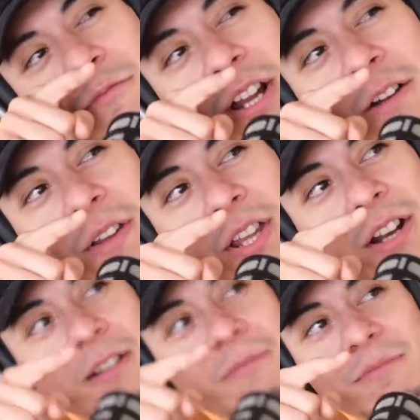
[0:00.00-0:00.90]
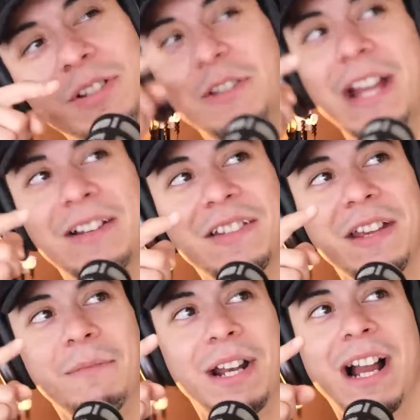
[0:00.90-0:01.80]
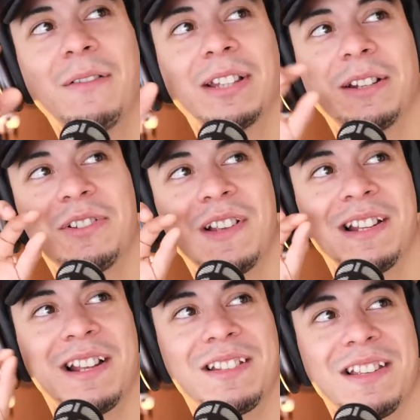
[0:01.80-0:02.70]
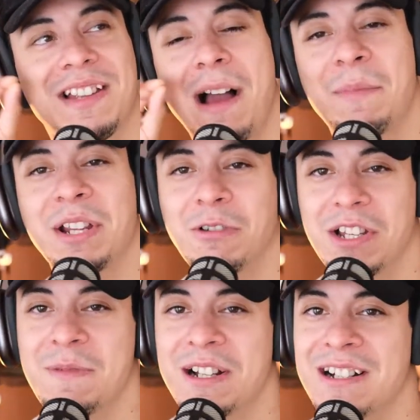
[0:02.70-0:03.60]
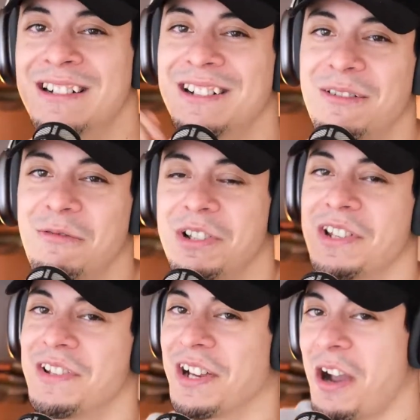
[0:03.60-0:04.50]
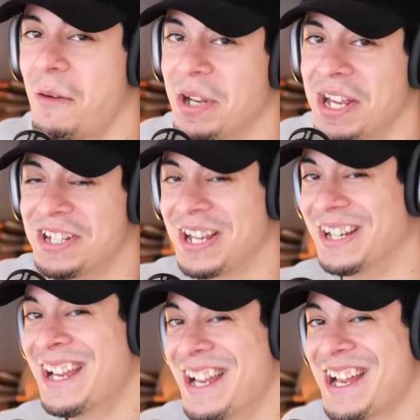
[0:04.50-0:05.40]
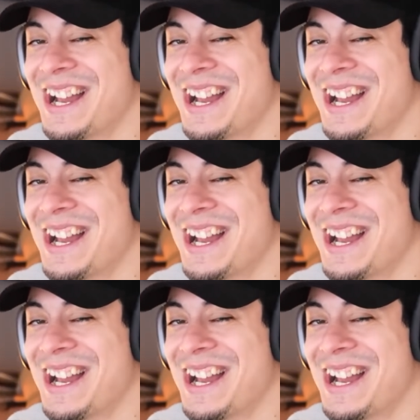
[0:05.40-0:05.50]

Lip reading: Right over there, you can't see it, but I have a little sign that says Happy Chrismica, which is the combination.